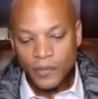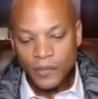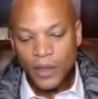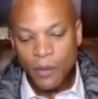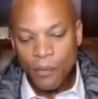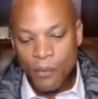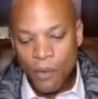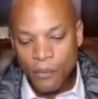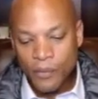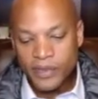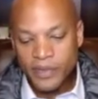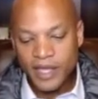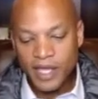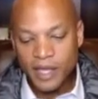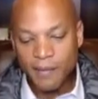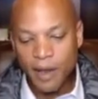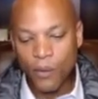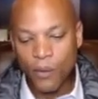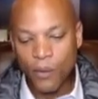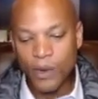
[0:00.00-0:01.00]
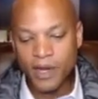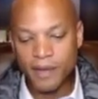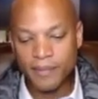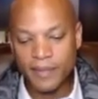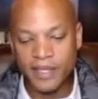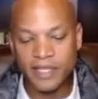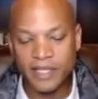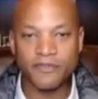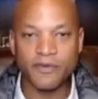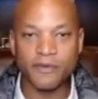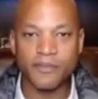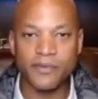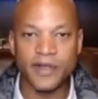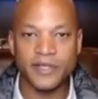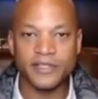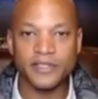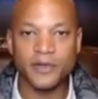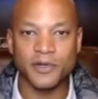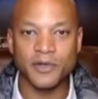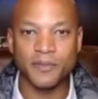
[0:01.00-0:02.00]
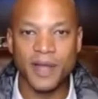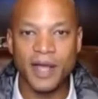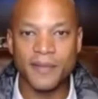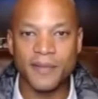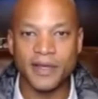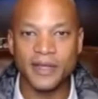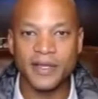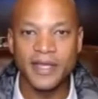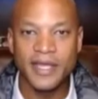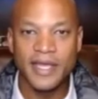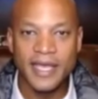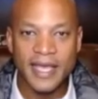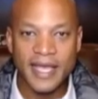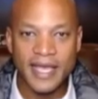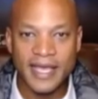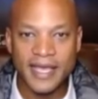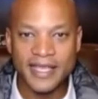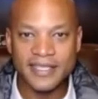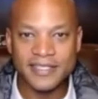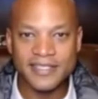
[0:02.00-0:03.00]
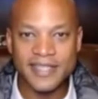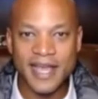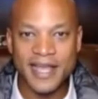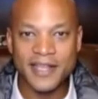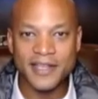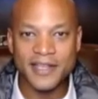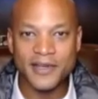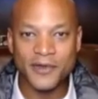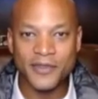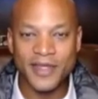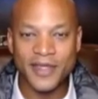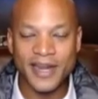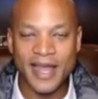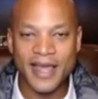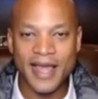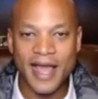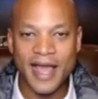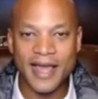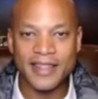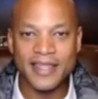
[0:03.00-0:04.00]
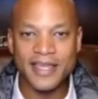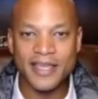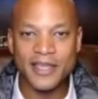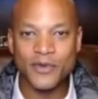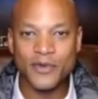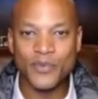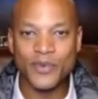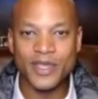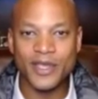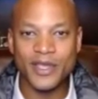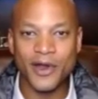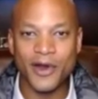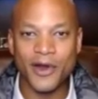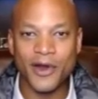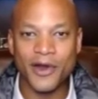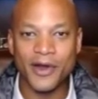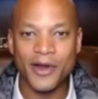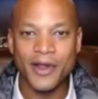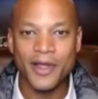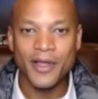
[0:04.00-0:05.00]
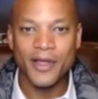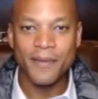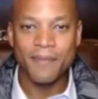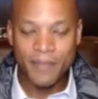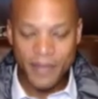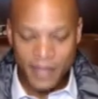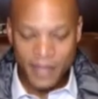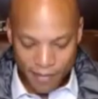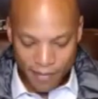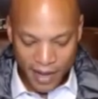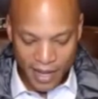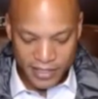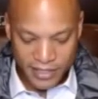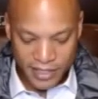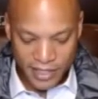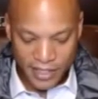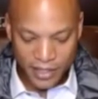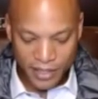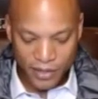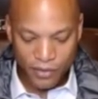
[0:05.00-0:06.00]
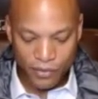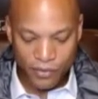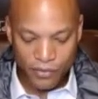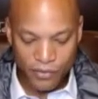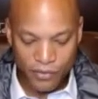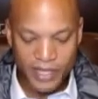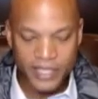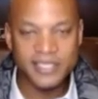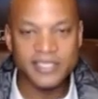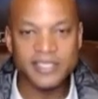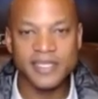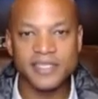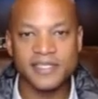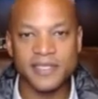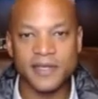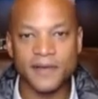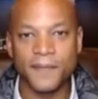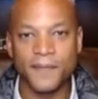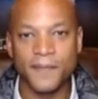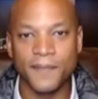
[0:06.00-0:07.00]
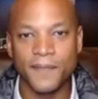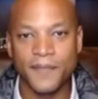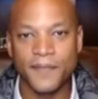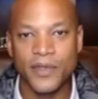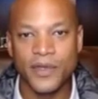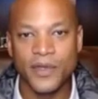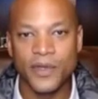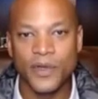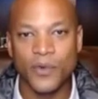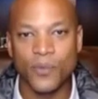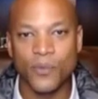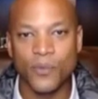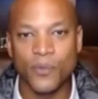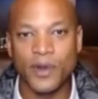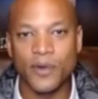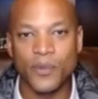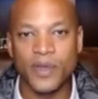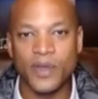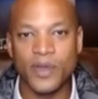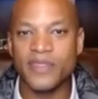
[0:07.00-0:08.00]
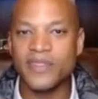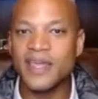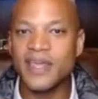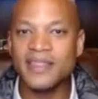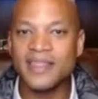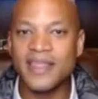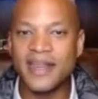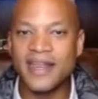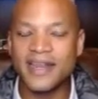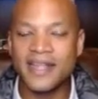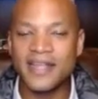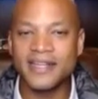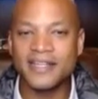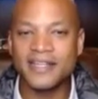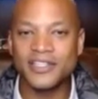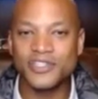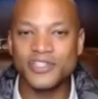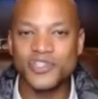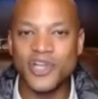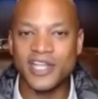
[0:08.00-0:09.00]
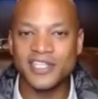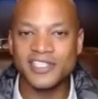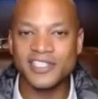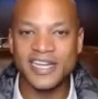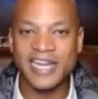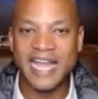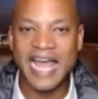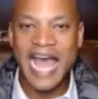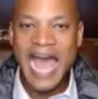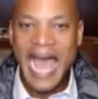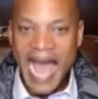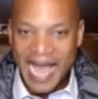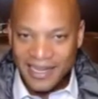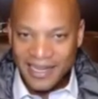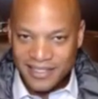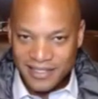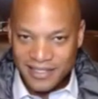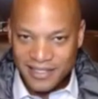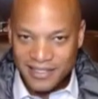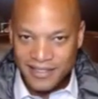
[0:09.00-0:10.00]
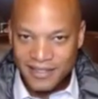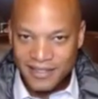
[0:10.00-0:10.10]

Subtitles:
when we think about what it means for President Obama, is that, that I think we are minimizing racism when we think that it is just an act.